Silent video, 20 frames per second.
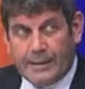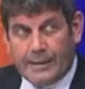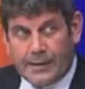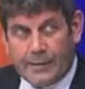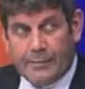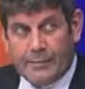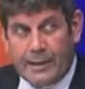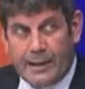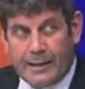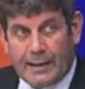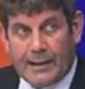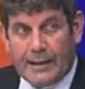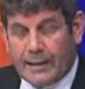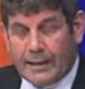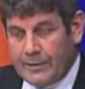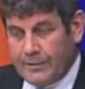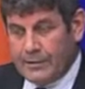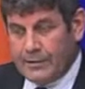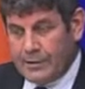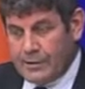add it back and
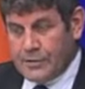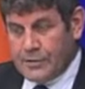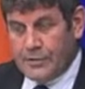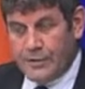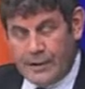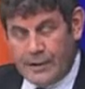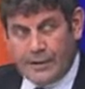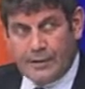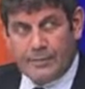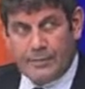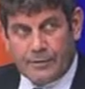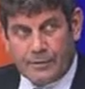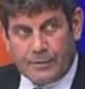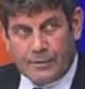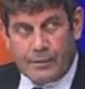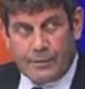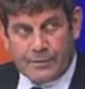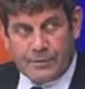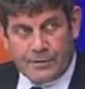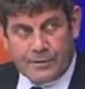have it disregarded for the
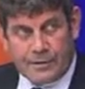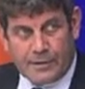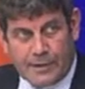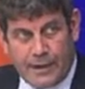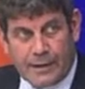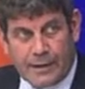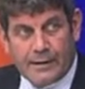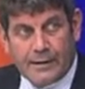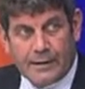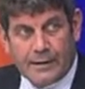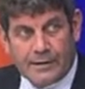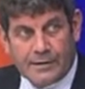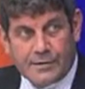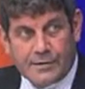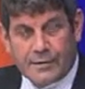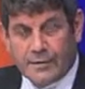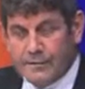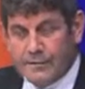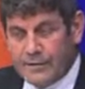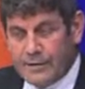purpose of the calculation of
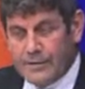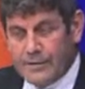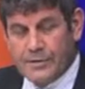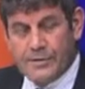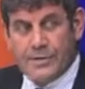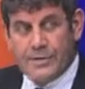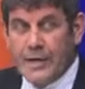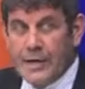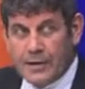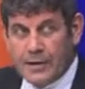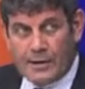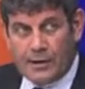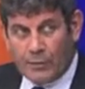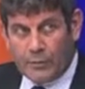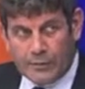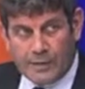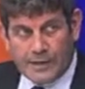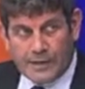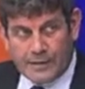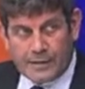convergence. You don't
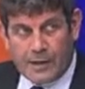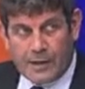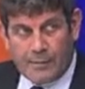need to